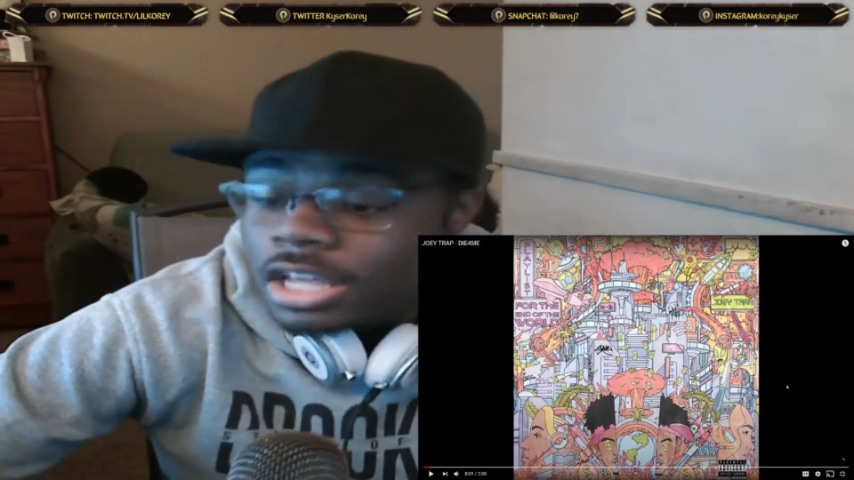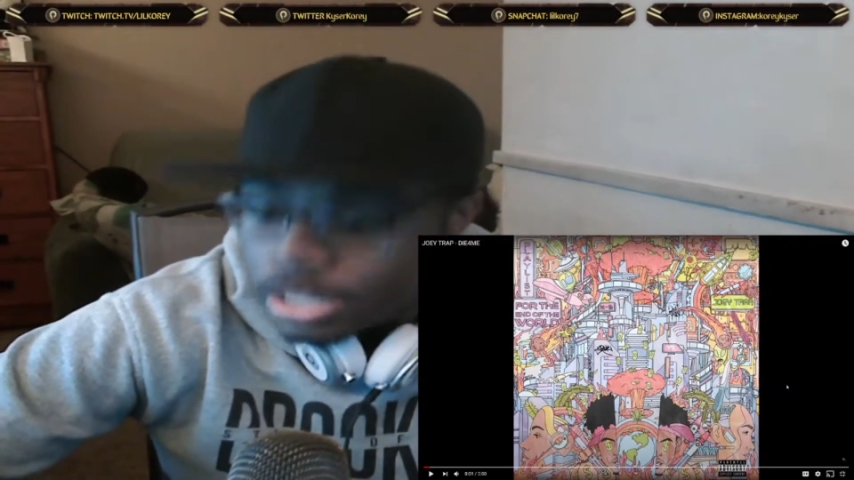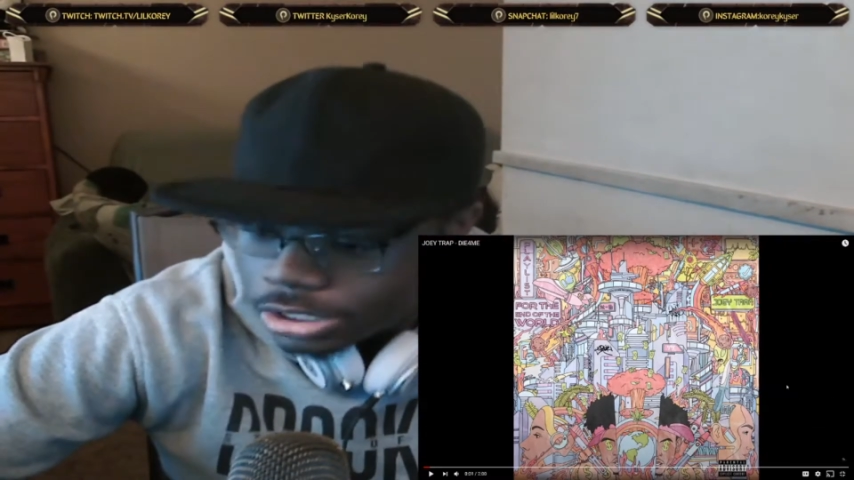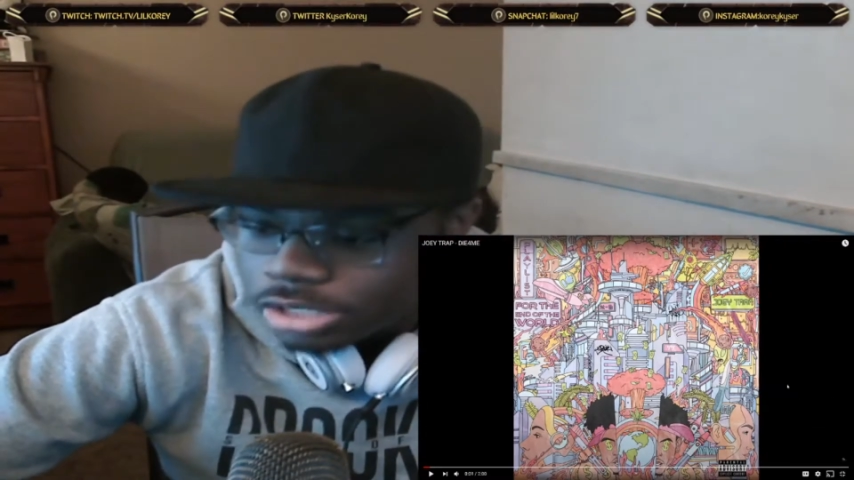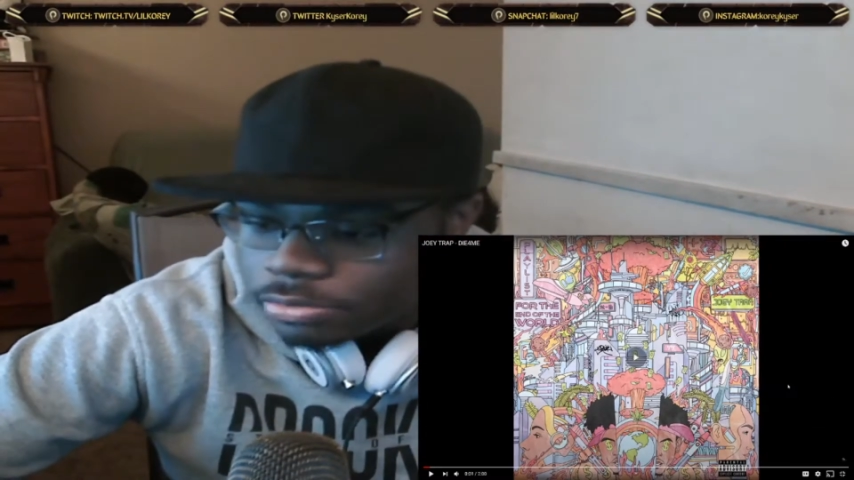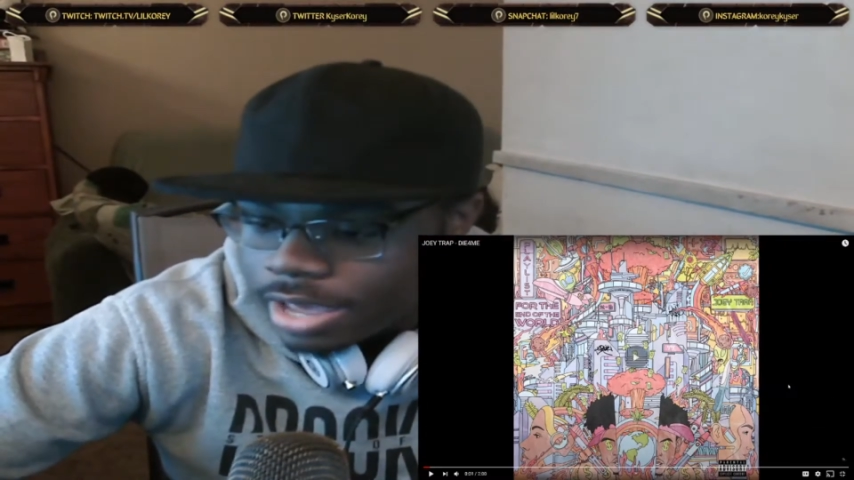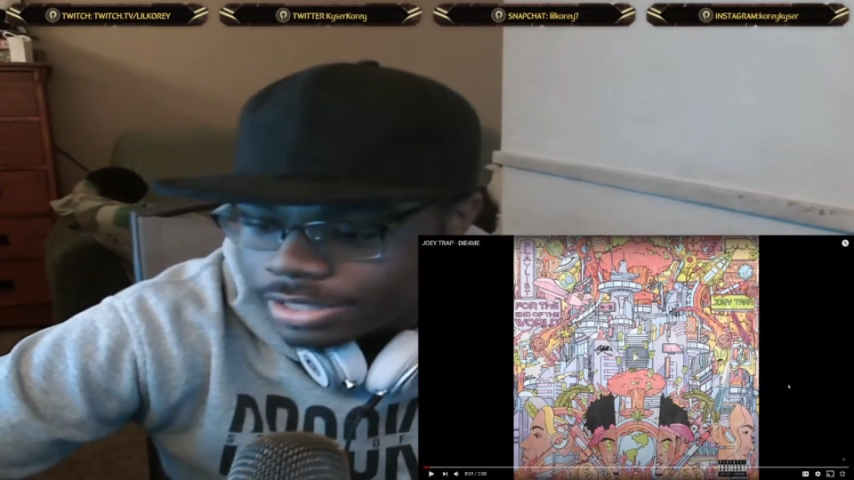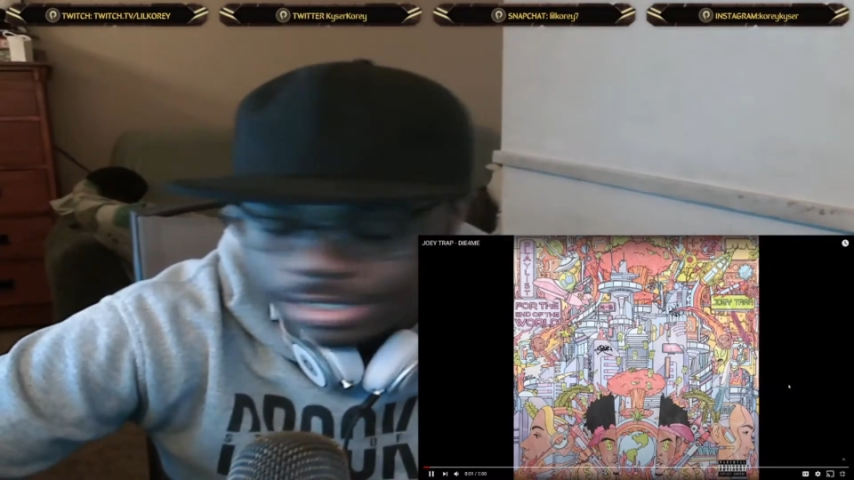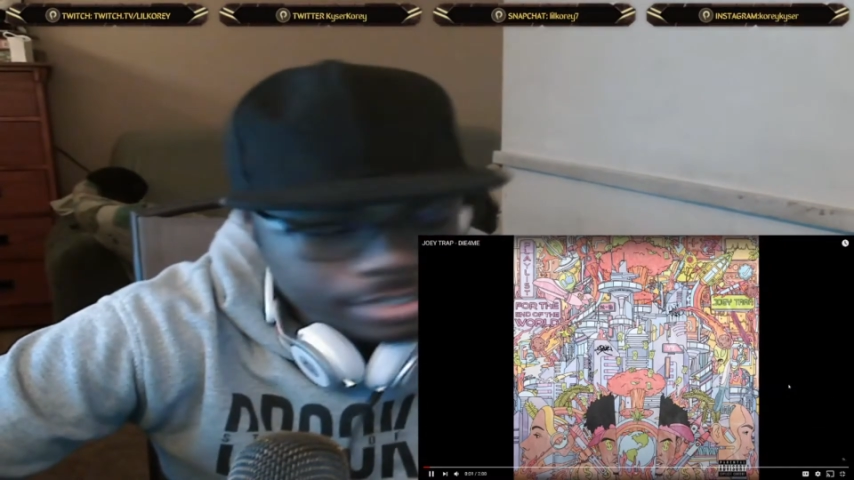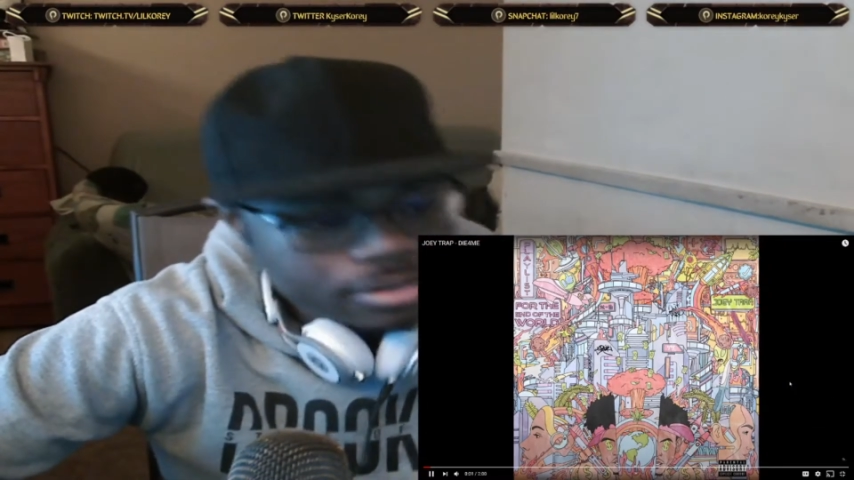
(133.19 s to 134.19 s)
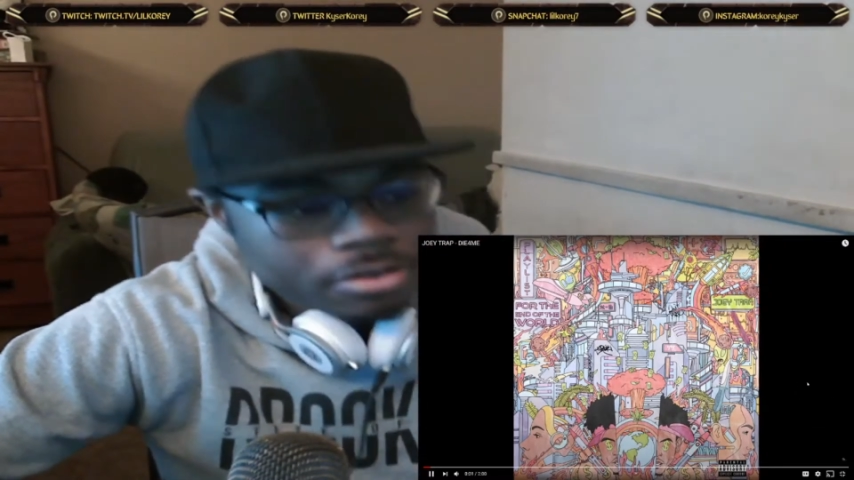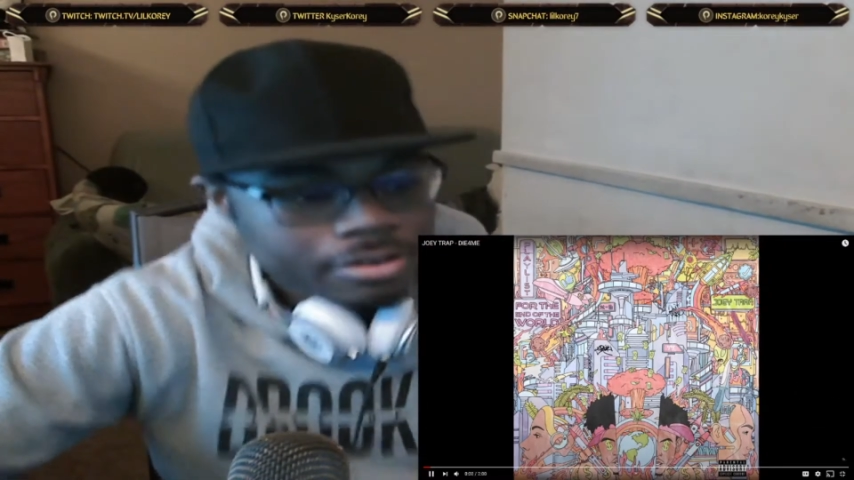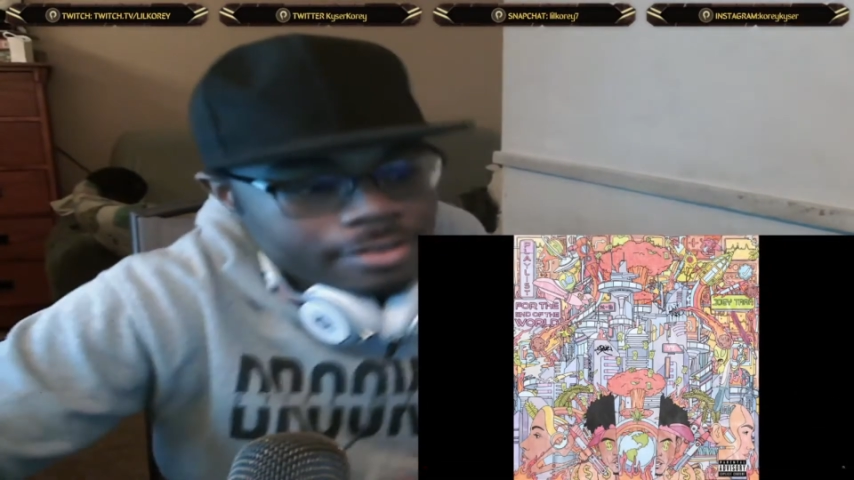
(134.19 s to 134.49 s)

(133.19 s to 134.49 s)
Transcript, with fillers: Let's just react to the song.